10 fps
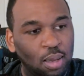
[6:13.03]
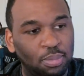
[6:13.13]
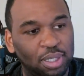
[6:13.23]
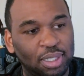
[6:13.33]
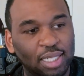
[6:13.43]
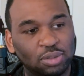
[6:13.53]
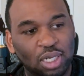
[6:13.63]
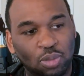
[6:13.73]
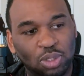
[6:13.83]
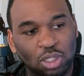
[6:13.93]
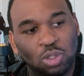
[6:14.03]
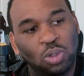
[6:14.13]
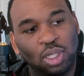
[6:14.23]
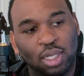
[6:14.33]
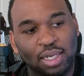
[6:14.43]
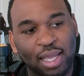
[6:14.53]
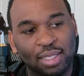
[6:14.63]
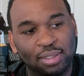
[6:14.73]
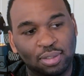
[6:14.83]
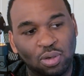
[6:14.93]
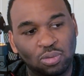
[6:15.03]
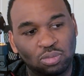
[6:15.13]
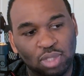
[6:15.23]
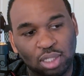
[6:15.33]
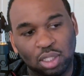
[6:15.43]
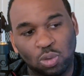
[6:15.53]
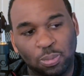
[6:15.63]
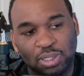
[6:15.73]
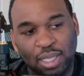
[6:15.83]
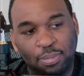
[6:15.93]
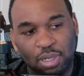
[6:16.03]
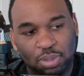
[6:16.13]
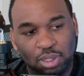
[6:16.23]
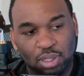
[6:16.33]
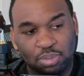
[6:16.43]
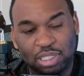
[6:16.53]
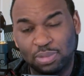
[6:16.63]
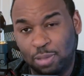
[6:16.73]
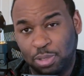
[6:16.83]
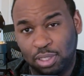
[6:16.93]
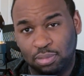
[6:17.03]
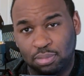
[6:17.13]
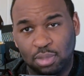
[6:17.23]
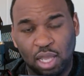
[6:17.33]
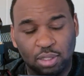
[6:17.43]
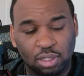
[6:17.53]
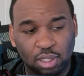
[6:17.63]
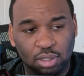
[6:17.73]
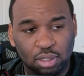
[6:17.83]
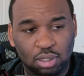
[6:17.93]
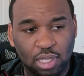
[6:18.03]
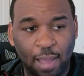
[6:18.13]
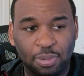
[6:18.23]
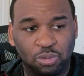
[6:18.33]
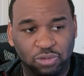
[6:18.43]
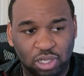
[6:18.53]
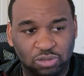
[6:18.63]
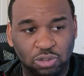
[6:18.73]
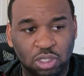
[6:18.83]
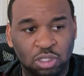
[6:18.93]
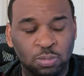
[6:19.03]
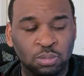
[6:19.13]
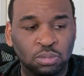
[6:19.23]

But that's kind of what they're doing, and I don't think they will put that publicly. But it's my opinion. I think it could happen within the next few years.